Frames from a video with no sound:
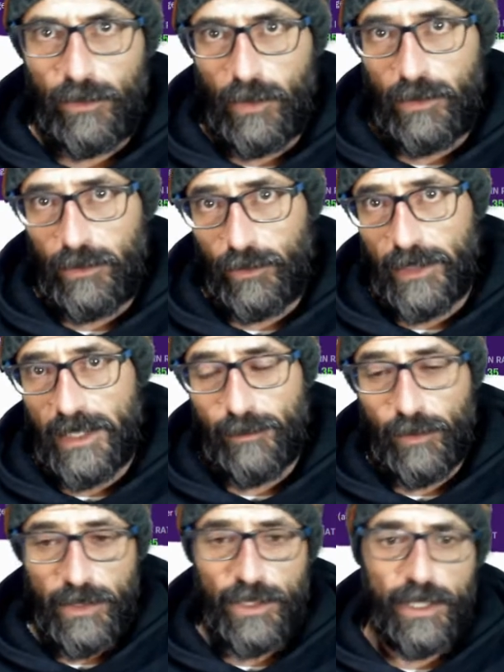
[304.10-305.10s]
to that
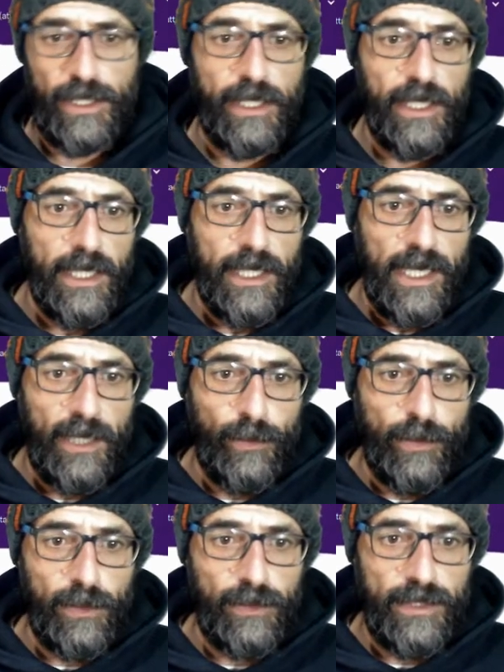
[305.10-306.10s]
position. And we
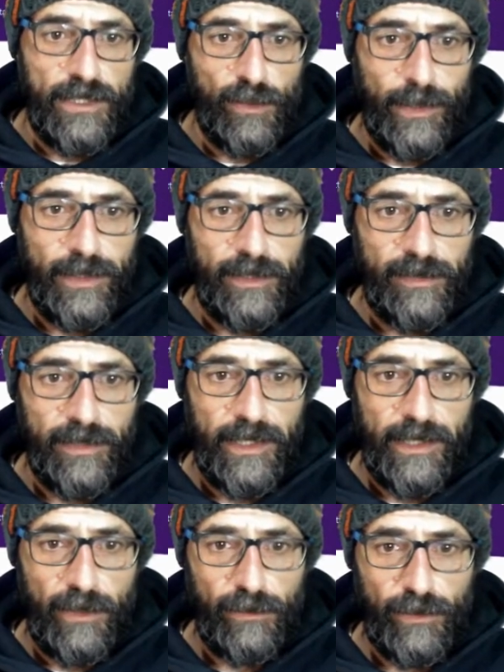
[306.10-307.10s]
got this
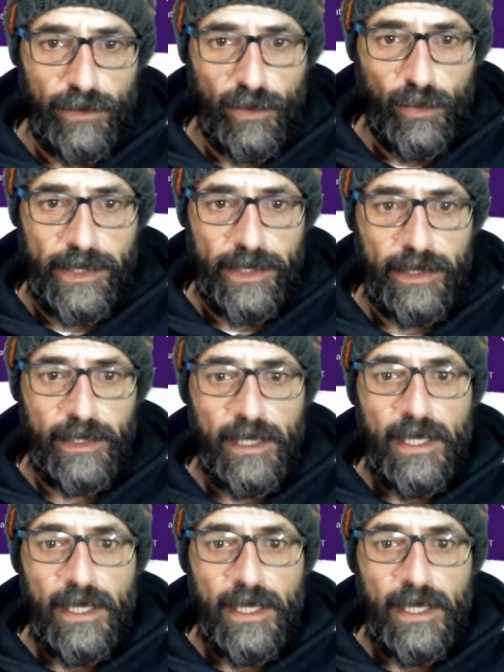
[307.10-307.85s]
23-year-old Uruguayan.